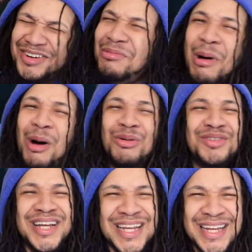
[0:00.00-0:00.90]
Come
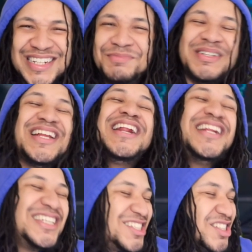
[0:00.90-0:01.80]
on, nigga. This bitch ain't
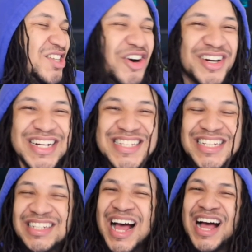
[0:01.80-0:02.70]
even starting. It's
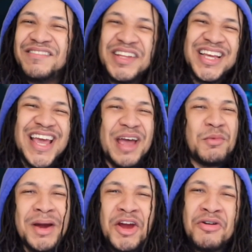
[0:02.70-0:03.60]
alive, nigga. You came on.